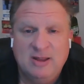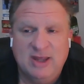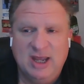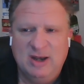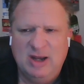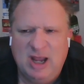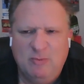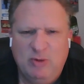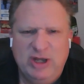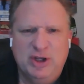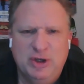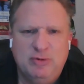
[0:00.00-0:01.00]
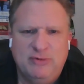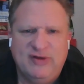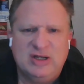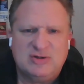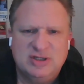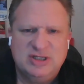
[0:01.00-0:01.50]
And, and we knew
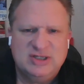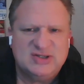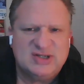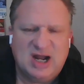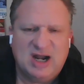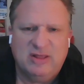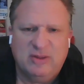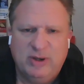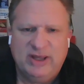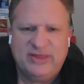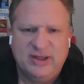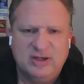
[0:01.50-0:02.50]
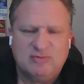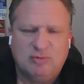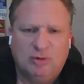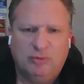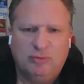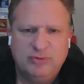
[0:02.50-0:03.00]
eventually this is kind of the way things
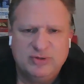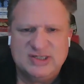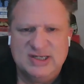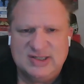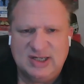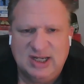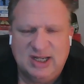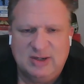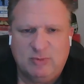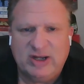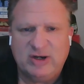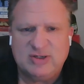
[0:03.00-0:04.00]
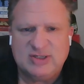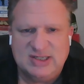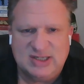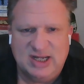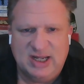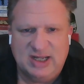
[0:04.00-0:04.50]
roll. Season end, regular
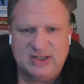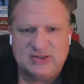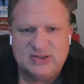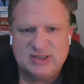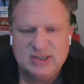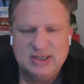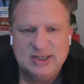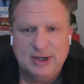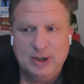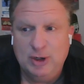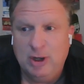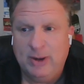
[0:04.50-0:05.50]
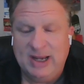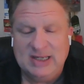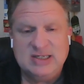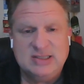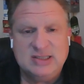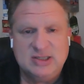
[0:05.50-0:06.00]
season ends, no A
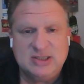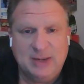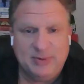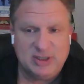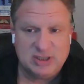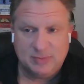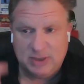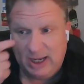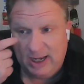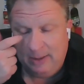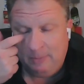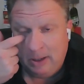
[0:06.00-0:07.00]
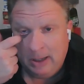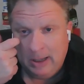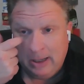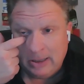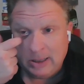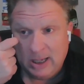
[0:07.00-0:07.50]
C C championship game.
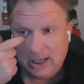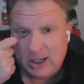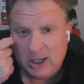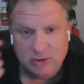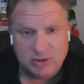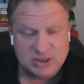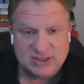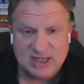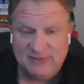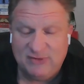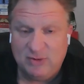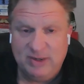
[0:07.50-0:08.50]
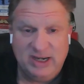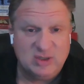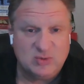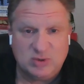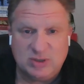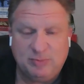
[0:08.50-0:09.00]
Uh, coaches have their
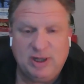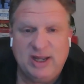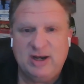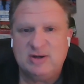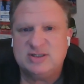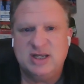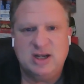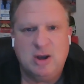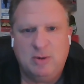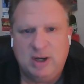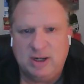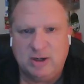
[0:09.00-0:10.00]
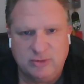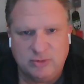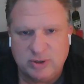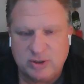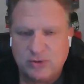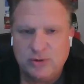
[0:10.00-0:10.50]
meetings with the players. They go out on the
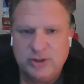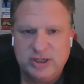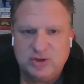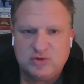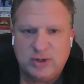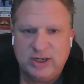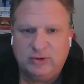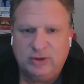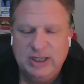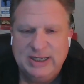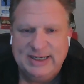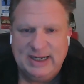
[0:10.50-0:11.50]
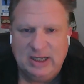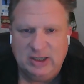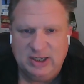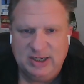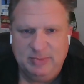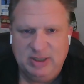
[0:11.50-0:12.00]
recruiting trail, and
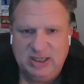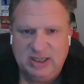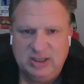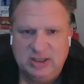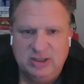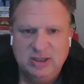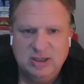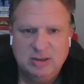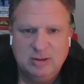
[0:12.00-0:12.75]
then they begin